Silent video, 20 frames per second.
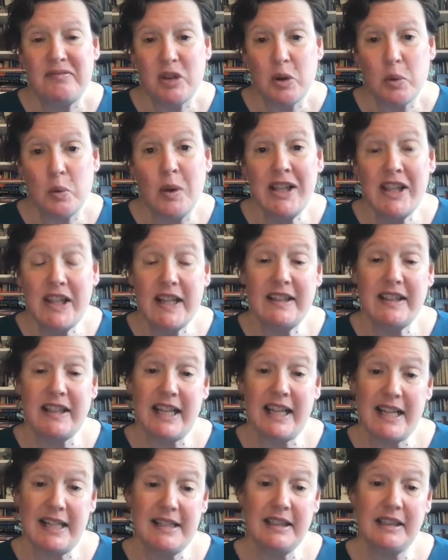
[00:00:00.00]
One thing
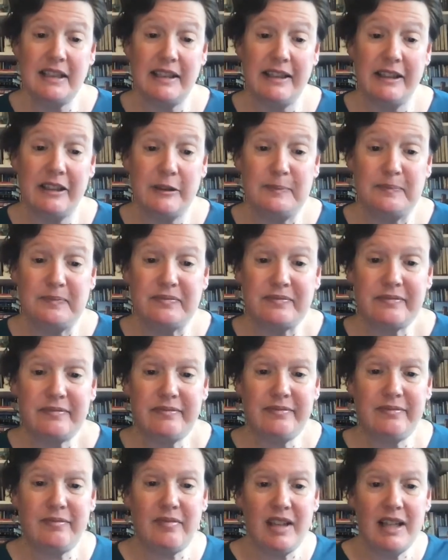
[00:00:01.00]
that is clear
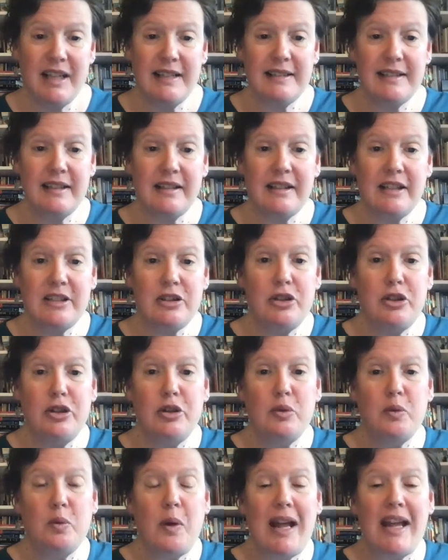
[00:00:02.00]
is that this
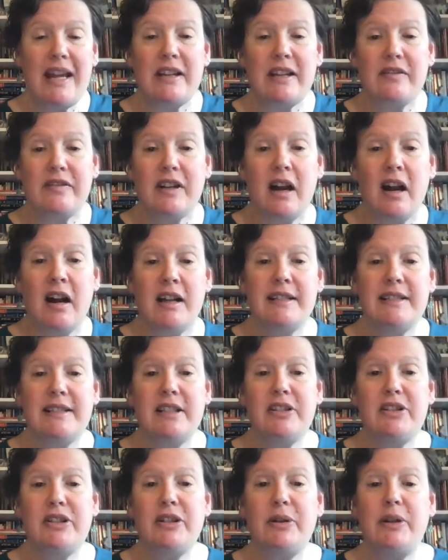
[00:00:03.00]
new way of
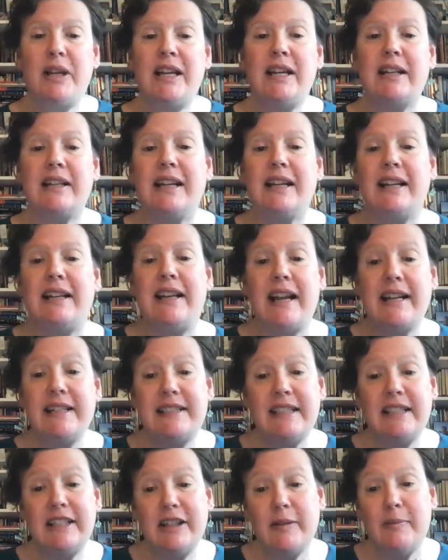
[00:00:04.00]
constituting and
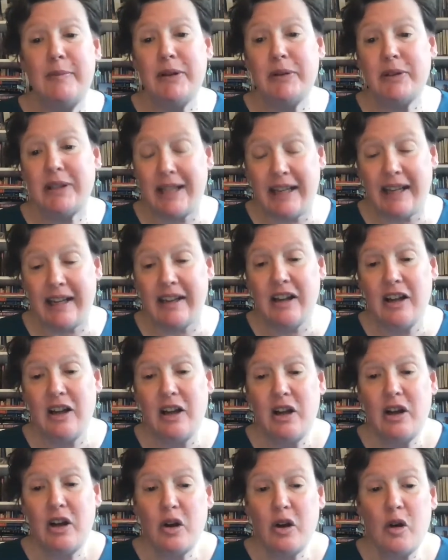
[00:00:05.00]
connecting community
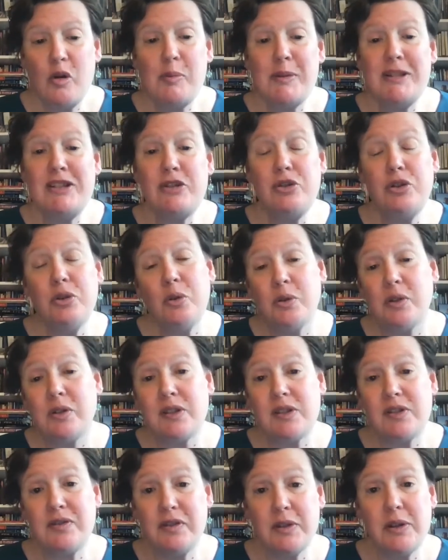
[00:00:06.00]
opens
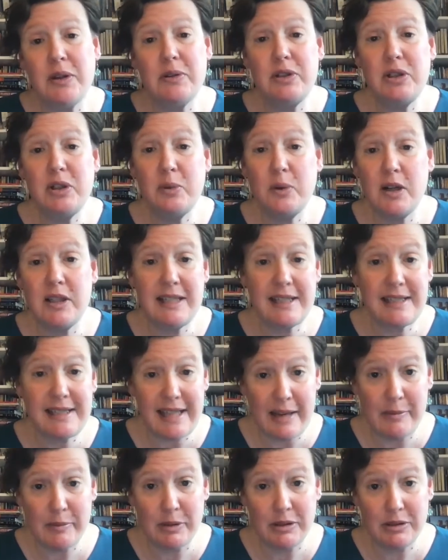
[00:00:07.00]
doors for those who are
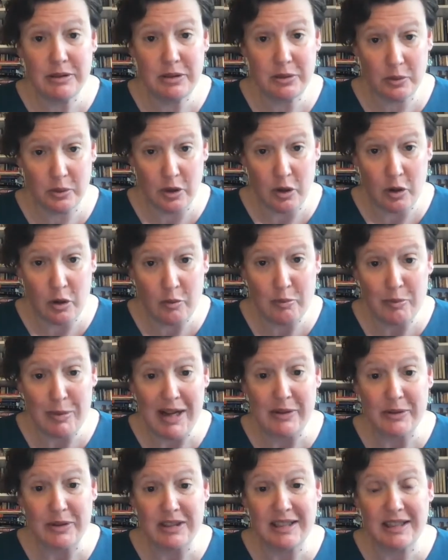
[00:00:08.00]
disabled or
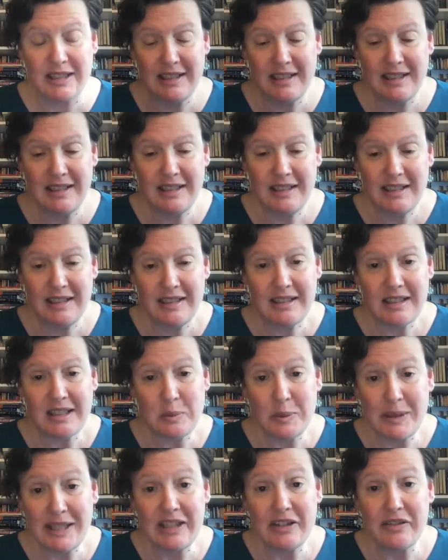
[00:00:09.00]
homebound,
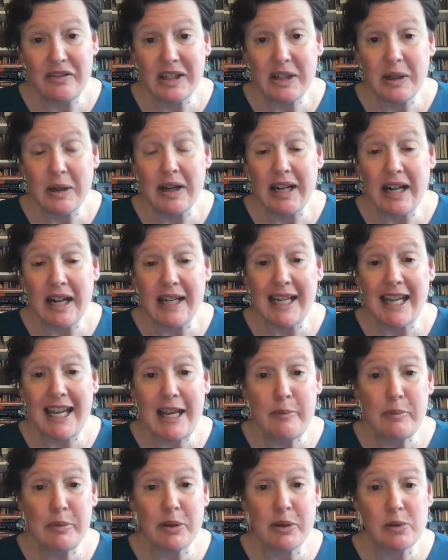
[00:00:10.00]
and we need to figure out how to
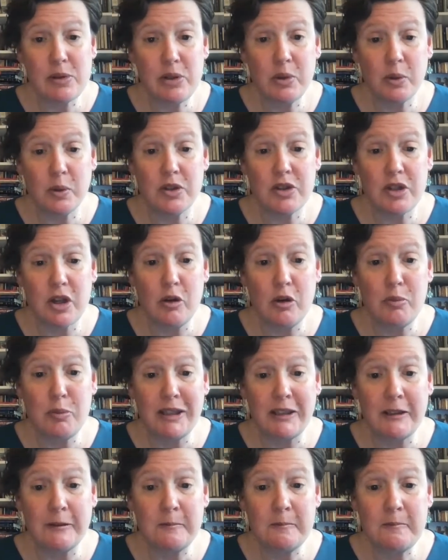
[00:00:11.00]
keep those doors
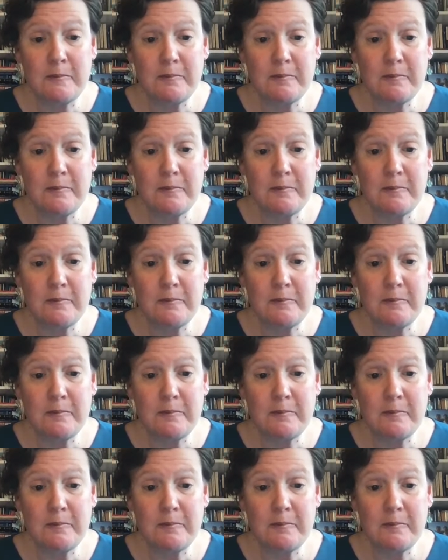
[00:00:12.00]
open.